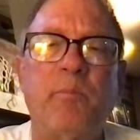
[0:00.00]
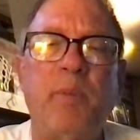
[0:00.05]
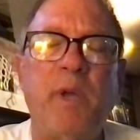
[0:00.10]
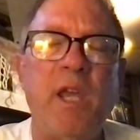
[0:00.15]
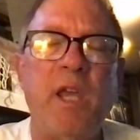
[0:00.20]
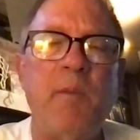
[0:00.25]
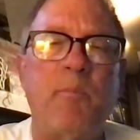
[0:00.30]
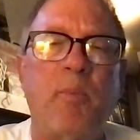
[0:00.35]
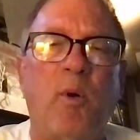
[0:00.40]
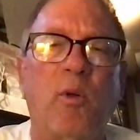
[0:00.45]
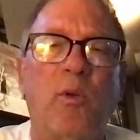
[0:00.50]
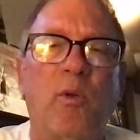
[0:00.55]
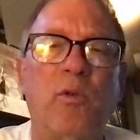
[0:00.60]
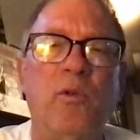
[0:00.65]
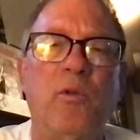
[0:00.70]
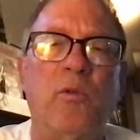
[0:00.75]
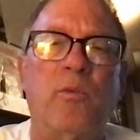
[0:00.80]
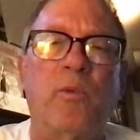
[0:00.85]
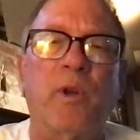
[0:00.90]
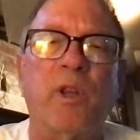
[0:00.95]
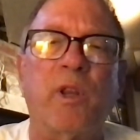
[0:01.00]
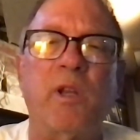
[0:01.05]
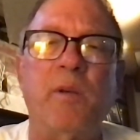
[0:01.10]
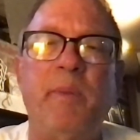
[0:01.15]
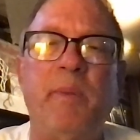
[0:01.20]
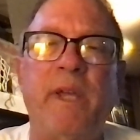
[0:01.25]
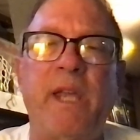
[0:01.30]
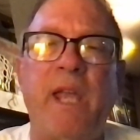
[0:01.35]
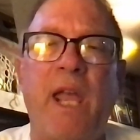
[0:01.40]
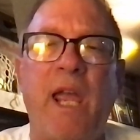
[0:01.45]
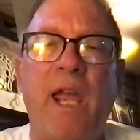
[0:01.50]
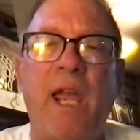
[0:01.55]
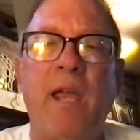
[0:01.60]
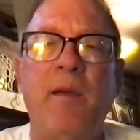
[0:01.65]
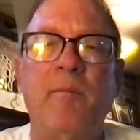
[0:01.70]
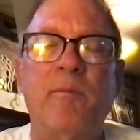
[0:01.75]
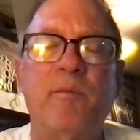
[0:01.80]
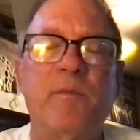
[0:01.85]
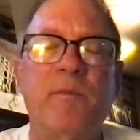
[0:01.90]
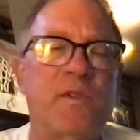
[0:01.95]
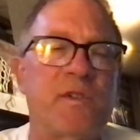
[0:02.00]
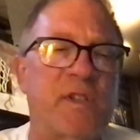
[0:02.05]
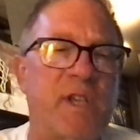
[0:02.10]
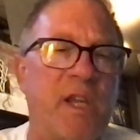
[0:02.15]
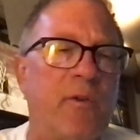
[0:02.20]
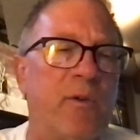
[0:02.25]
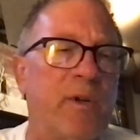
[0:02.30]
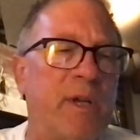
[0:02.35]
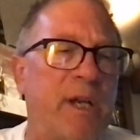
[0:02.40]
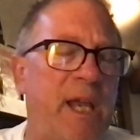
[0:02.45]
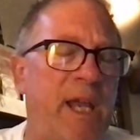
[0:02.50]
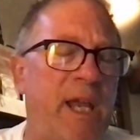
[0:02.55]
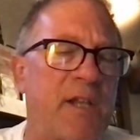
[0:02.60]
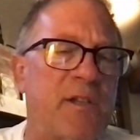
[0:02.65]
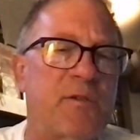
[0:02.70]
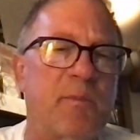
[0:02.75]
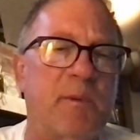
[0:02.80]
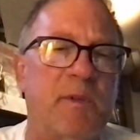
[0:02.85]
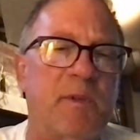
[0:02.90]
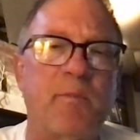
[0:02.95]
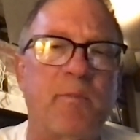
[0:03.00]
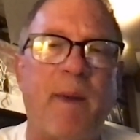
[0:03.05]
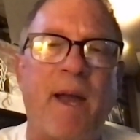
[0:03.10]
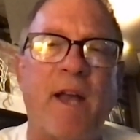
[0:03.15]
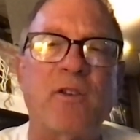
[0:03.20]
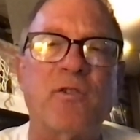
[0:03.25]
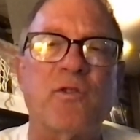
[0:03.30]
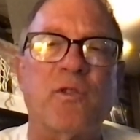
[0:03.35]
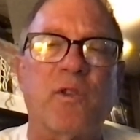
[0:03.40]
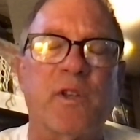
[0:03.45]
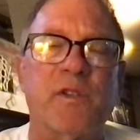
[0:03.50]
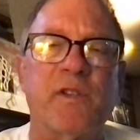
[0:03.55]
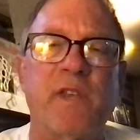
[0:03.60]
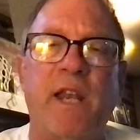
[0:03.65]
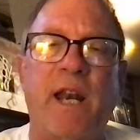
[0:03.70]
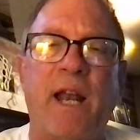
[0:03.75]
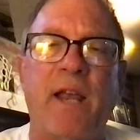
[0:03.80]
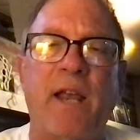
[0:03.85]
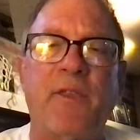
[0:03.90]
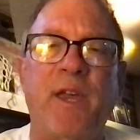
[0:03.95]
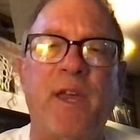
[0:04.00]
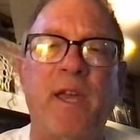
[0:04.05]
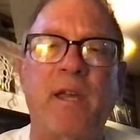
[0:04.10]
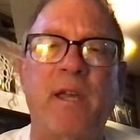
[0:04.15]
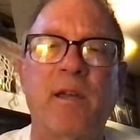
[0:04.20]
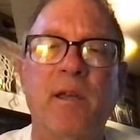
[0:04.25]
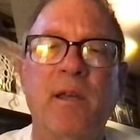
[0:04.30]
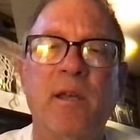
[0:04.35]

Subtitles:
people who really became skill enhancement specialists. And I think,